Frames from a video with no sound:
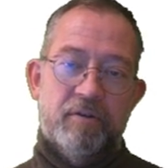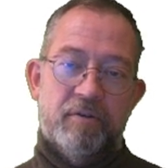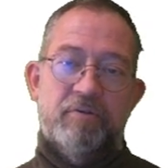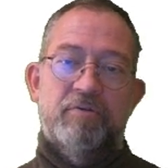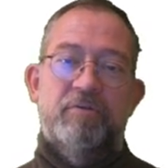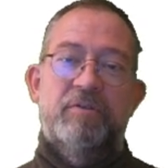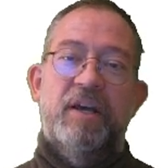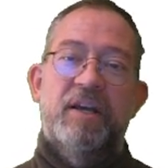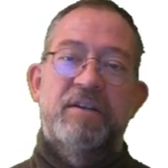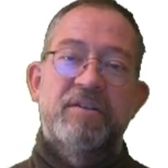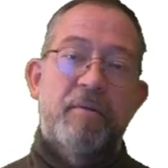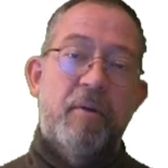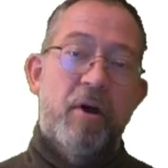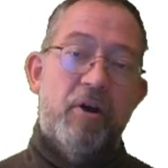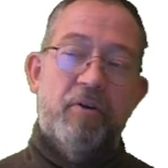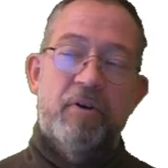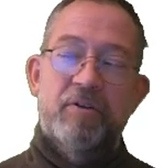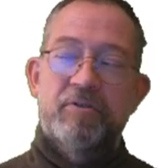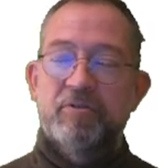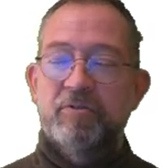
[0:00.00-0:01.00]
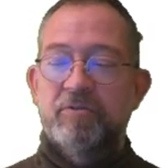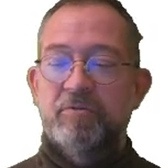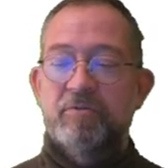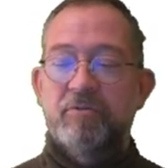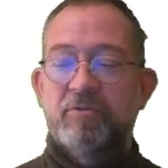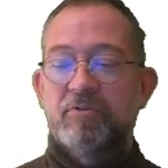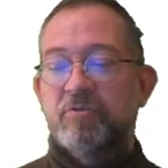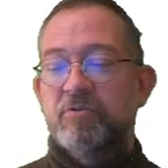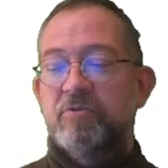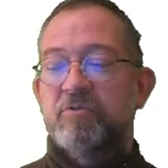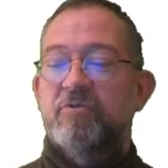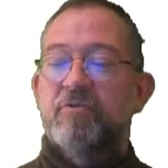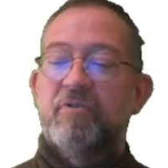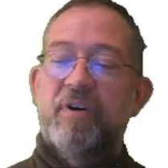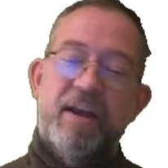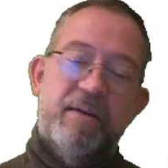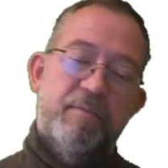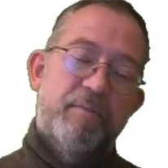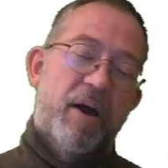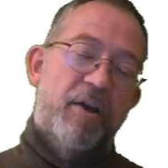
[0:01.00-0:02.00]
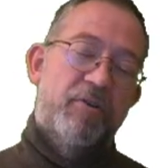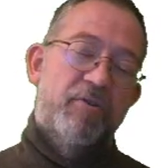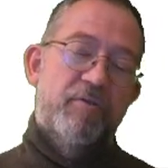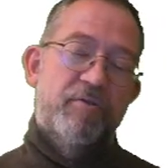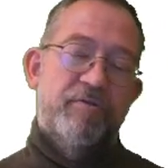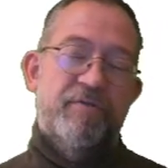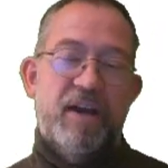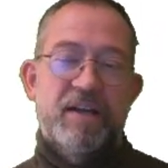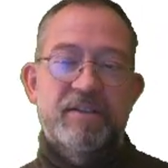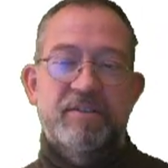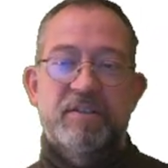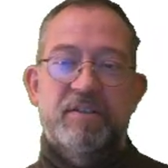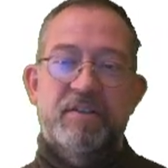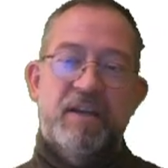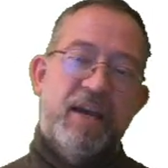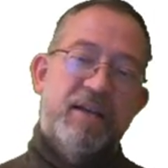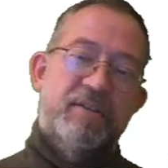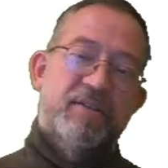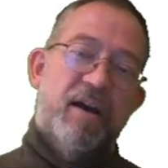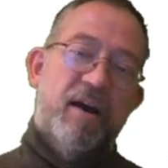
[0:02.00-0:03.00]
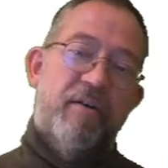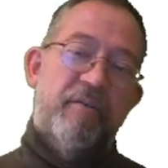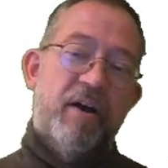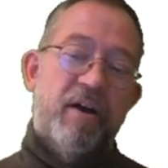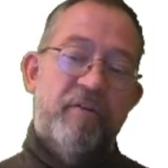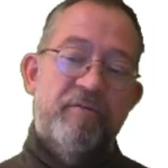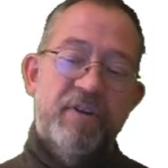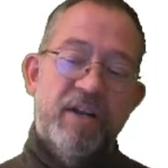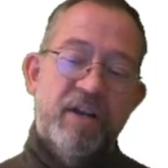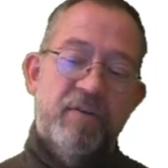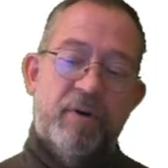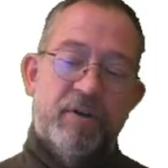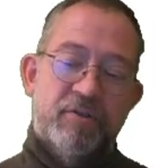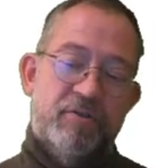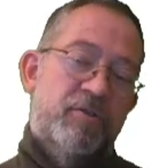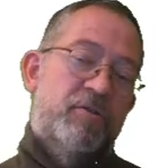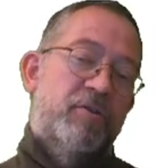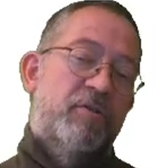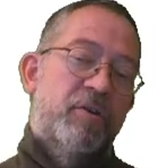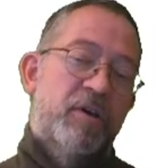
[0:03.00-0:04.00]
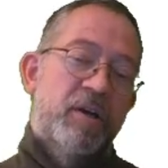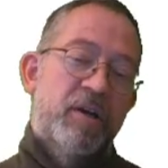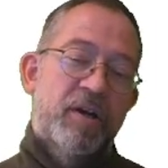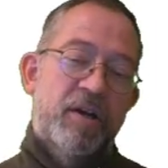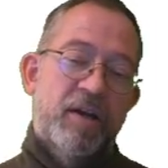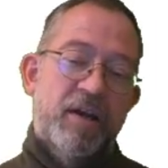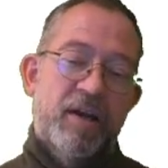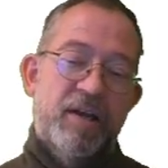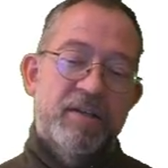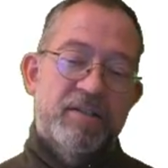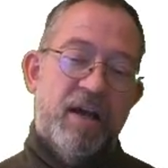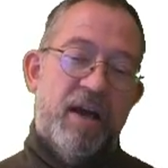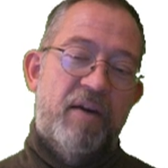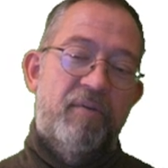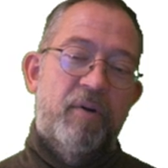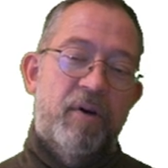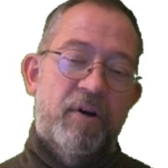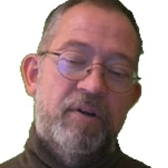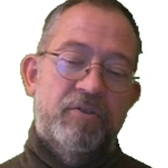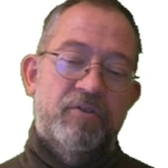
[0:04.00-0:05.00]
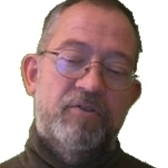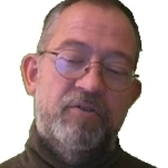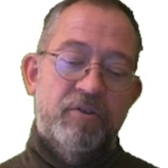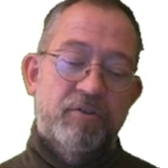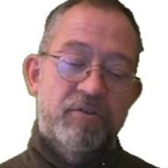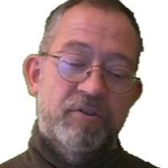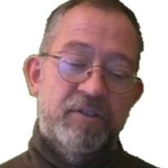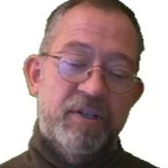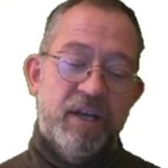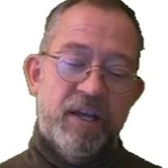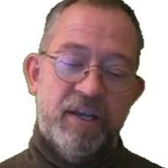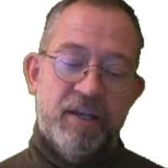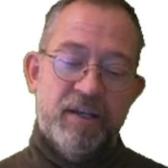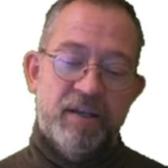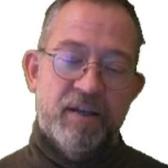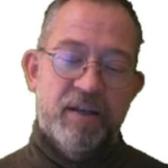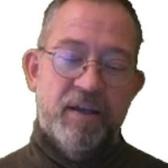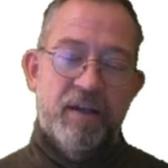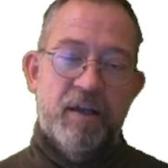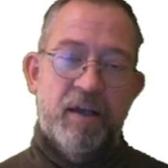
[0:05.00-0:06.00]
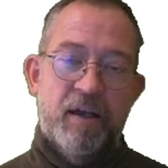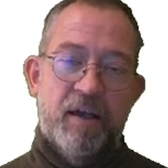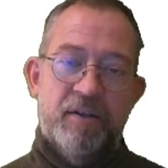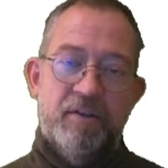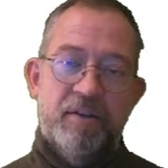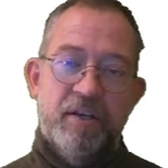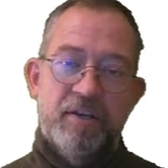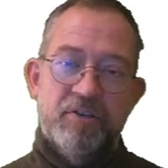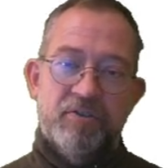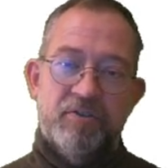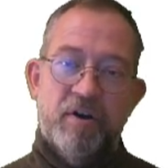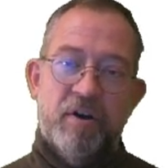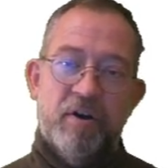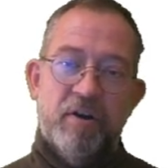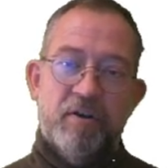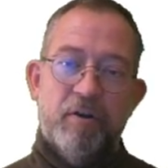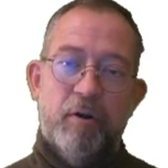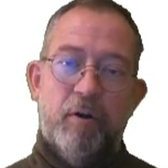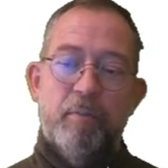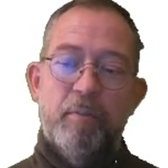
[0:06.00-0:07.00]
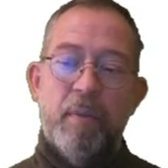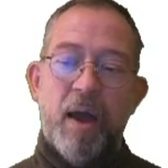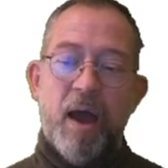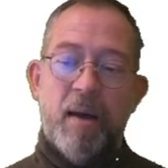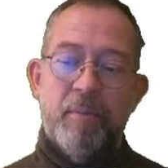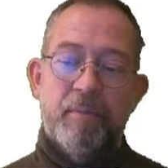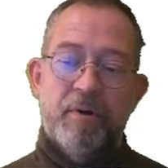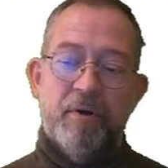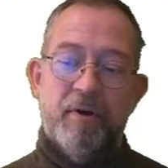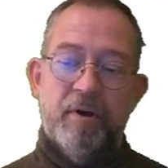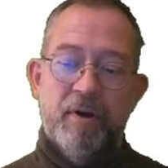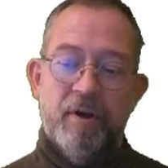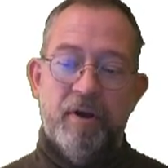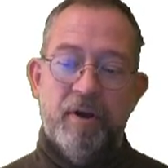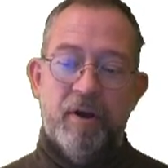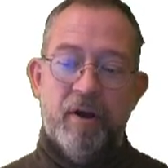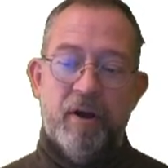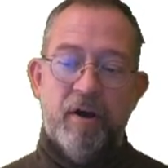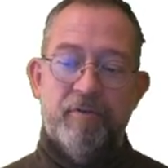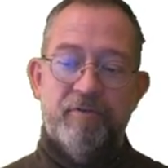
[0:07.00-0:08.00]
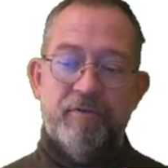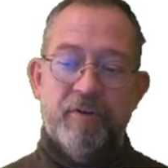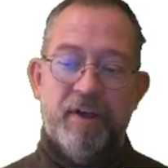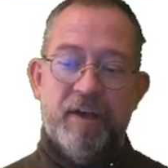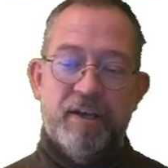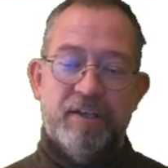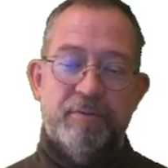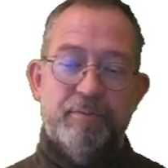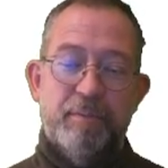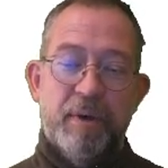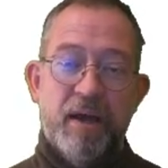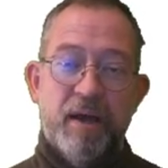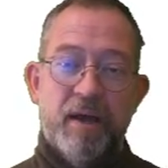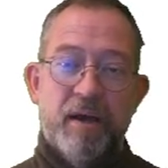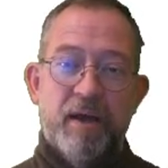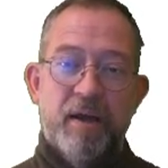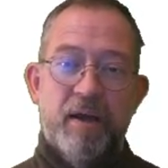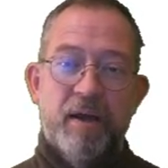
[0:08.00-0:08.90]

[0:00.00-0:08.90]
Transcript: today is I'm not going to create my new fancy data. And what I really want to do is I want to take the historical map of Frederiksberg